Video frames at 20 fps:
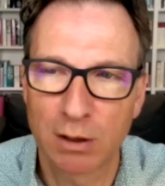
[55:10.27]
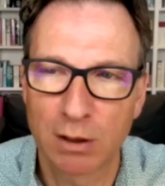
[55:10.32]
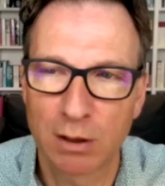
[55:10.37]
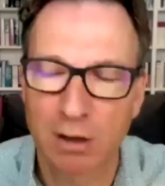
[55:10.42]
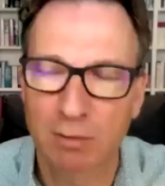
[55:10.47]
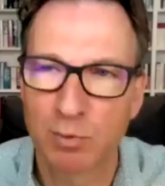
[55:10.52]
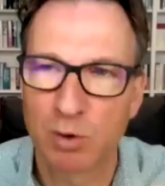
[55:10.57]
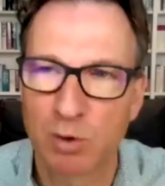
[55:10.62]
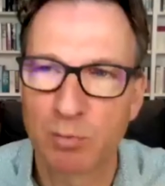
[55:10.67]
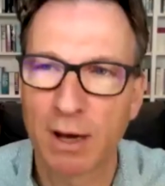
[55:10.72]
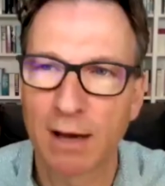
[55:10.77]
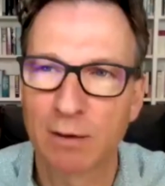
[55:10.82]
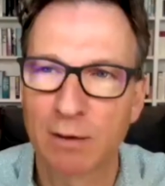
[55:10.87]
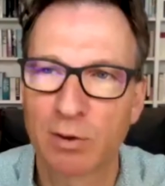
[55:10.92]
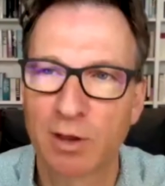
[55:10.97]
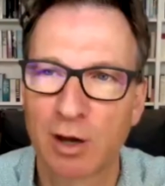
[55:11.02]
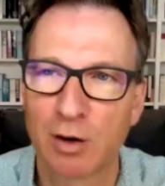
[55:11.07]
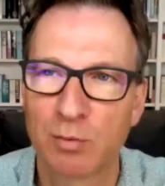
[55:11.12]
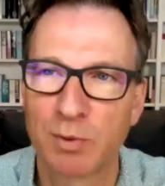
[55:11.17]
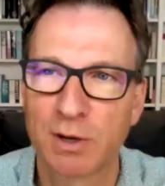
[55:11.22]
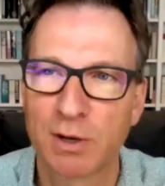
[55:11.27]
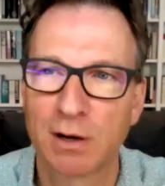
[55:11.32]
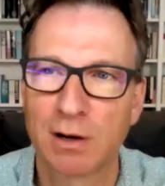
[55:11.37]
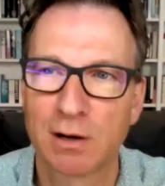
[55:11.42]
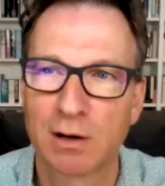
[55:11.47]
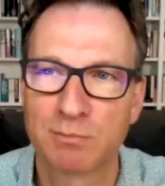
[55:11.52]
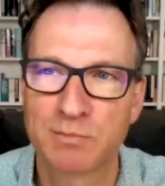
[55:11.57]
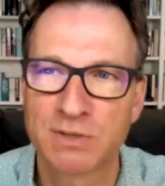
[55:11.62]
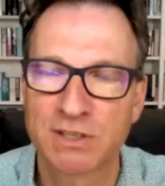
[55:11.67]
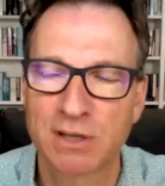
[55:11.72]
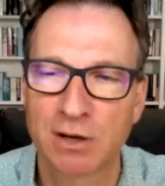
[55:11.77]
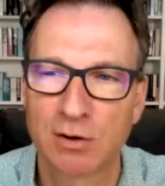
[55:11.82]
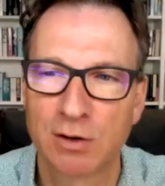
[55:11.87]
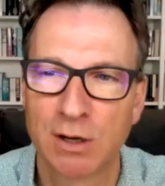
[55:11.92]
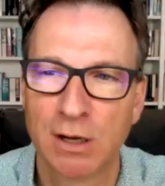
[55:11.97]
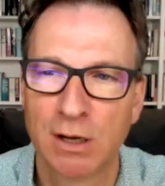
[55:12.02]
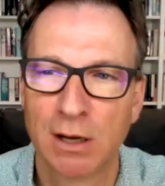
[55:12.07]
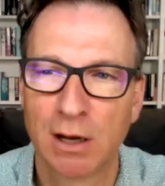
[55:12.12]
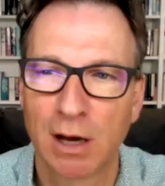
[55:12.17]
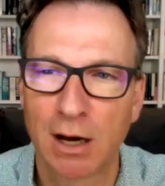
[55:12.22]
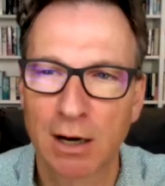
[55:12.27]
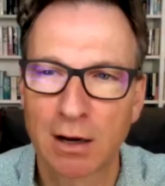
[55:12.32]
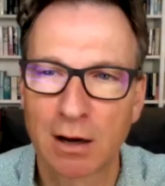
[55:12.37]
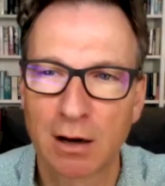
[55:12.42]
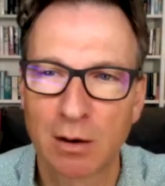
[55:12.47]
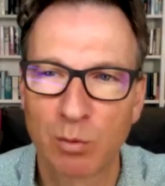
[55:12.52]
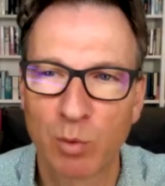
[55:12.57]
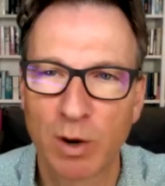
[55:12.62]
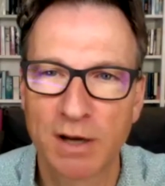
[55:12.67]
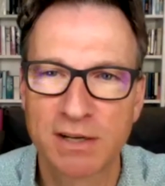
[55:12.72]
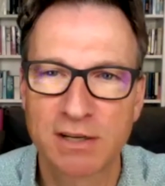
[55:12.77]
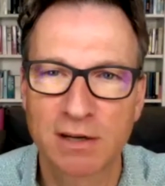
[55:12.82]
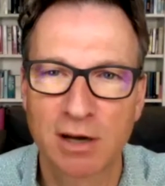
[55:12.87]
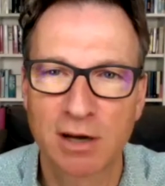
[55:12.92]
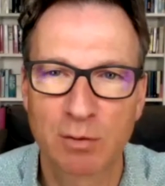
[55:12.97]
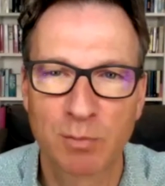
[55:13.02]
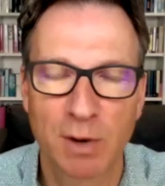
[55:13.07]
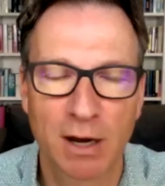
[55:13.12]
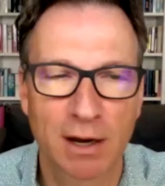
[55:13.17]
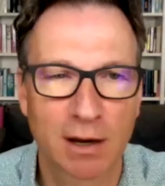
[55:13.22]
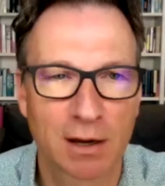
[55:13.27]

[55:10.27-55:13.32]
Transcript: you back with open arms. So I can't wait to go back.